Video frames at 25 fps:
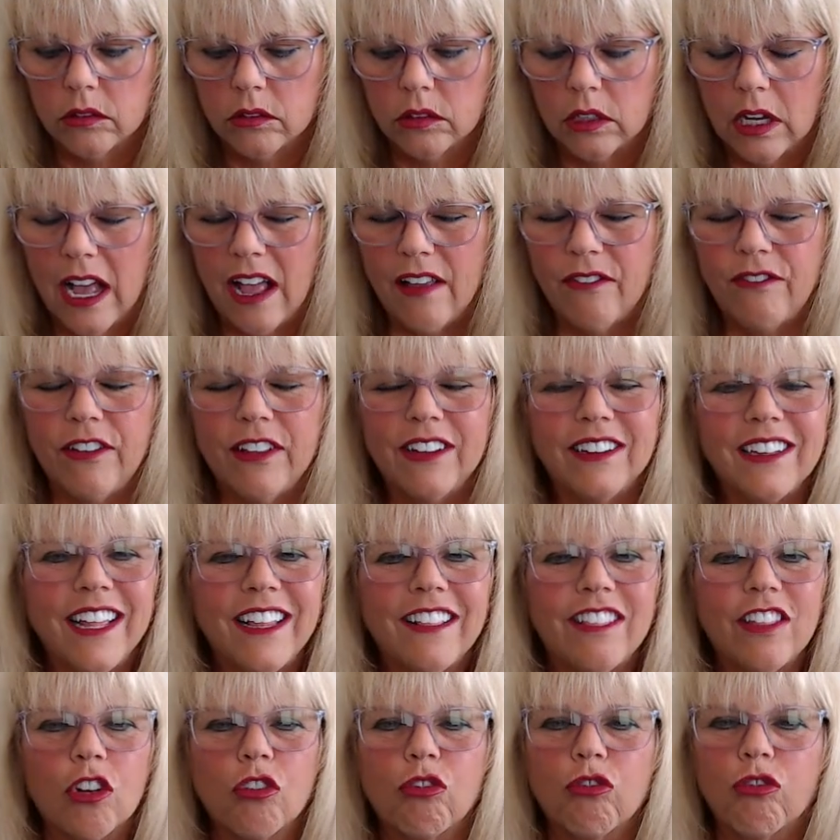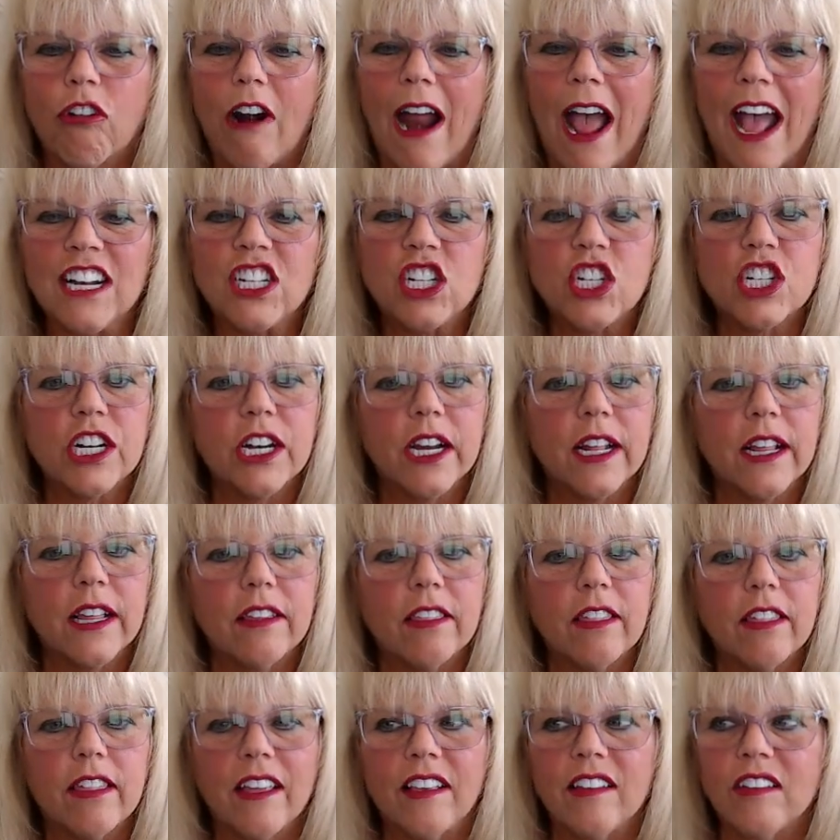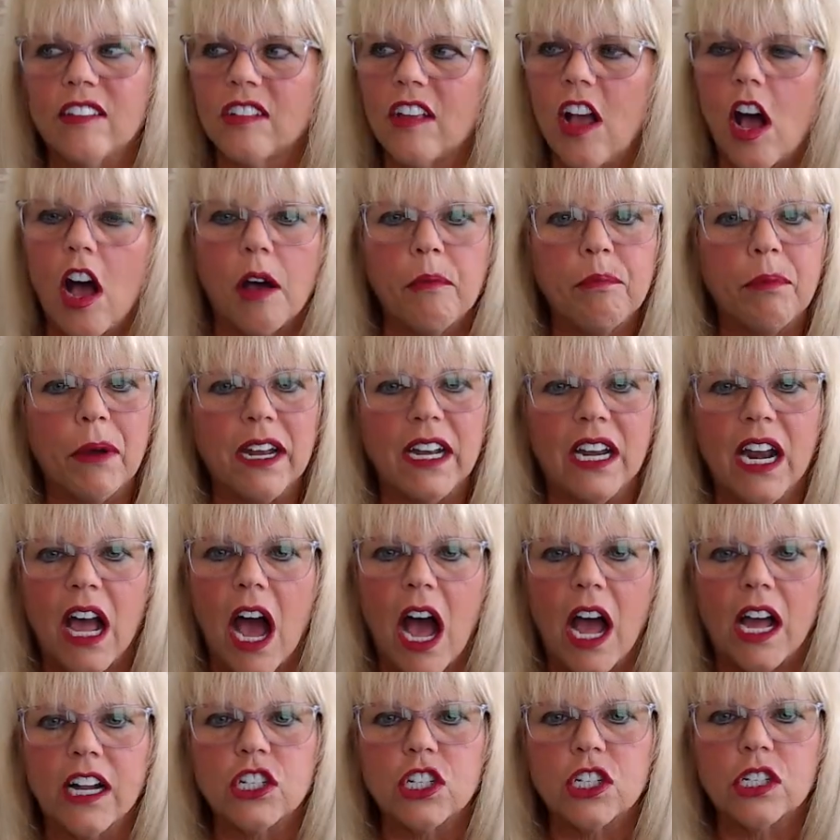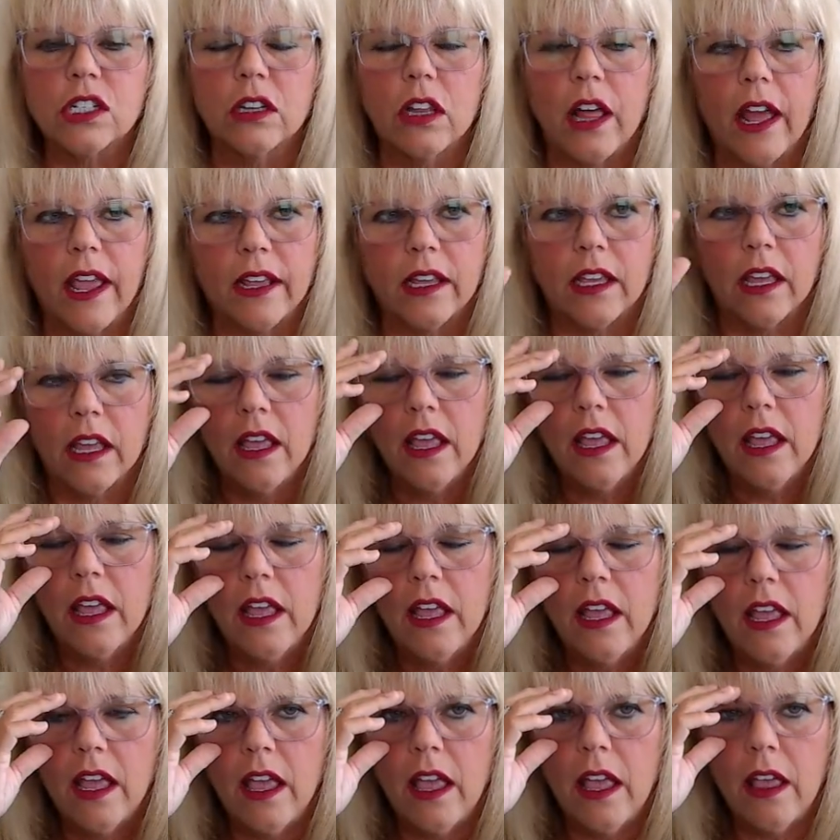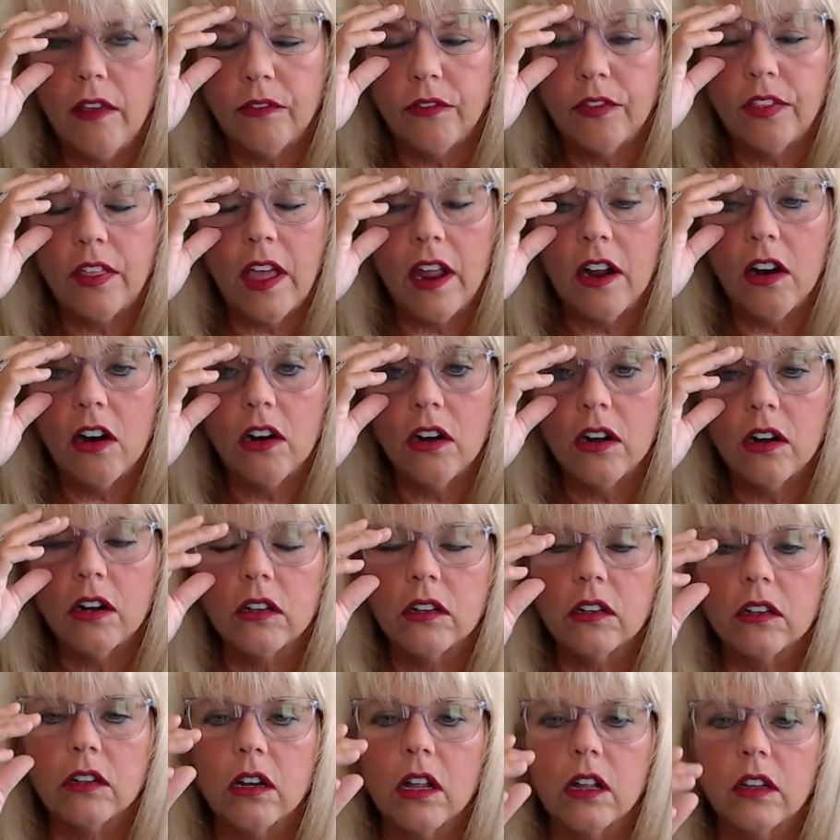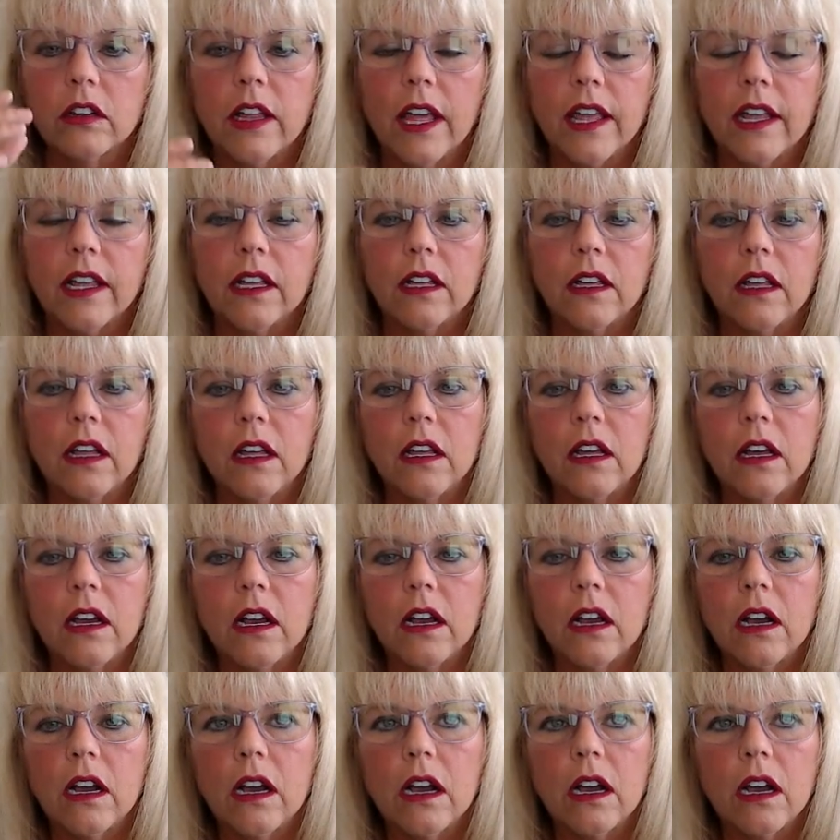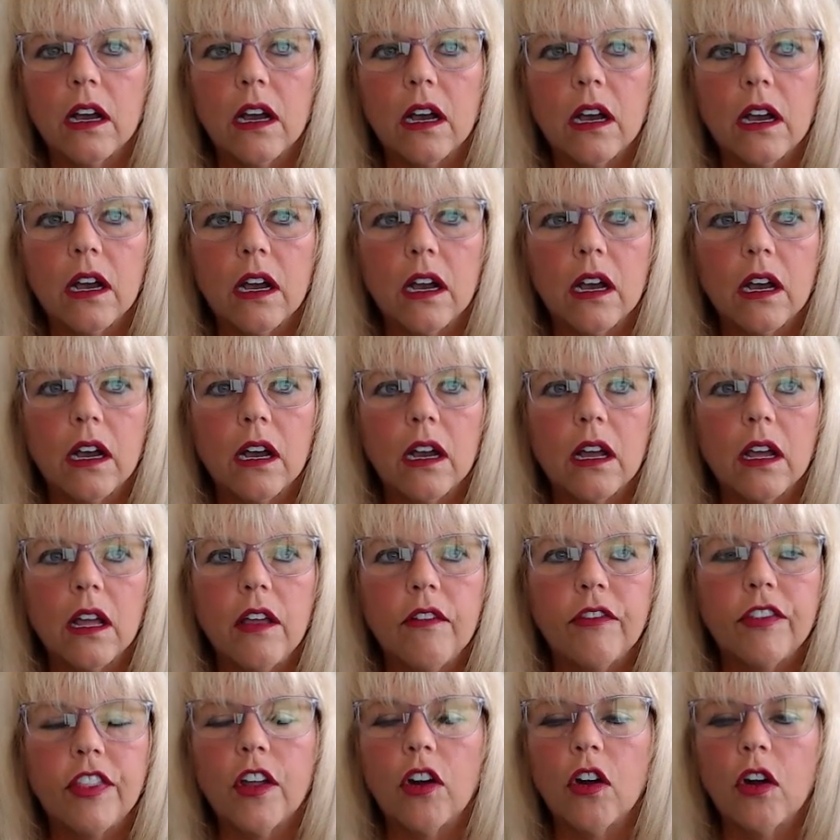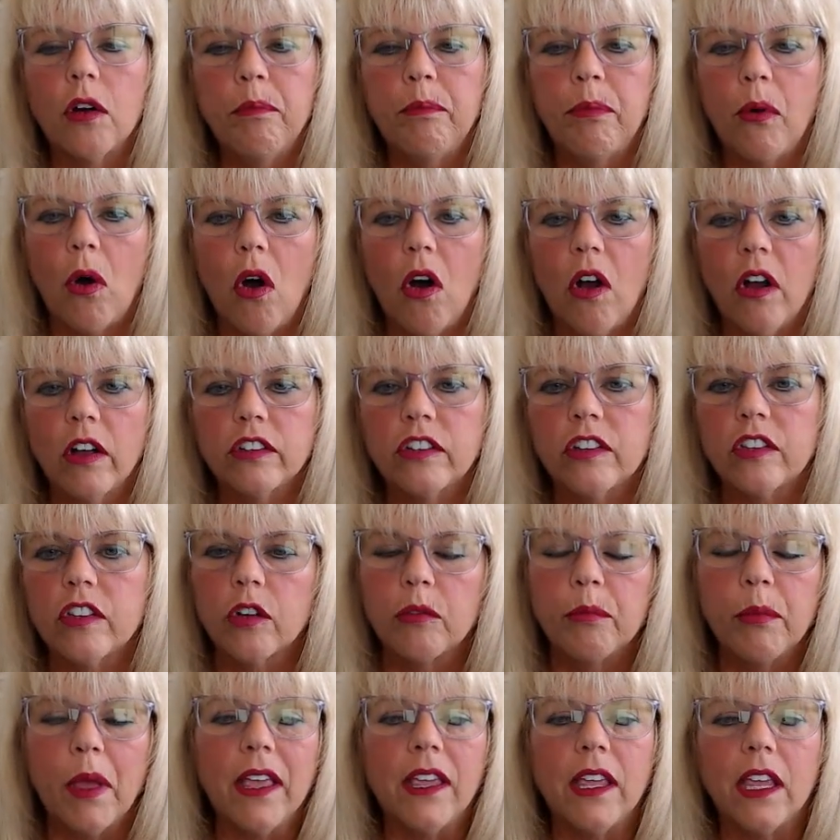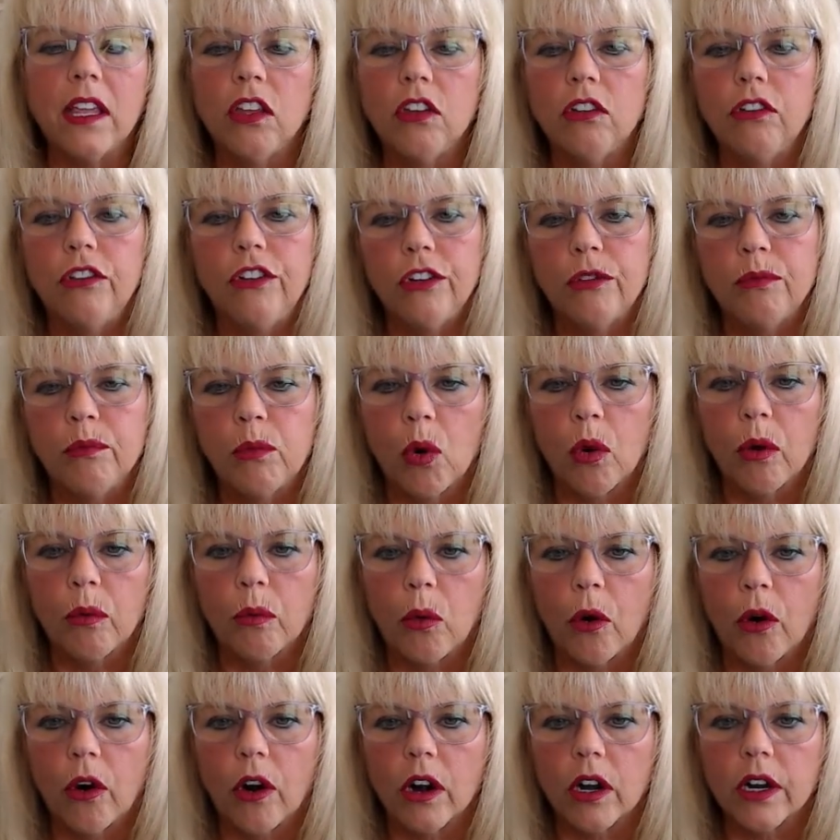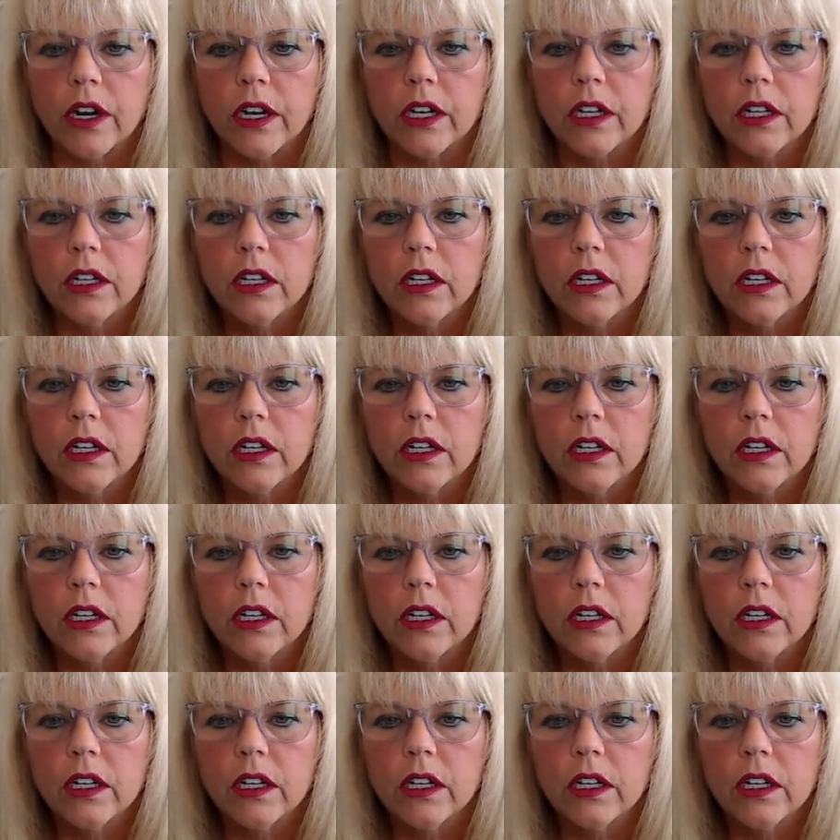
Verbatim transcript: I feel like they're ratcheting things up a notch. Like if they're like if they're a boss, they're making you do more work.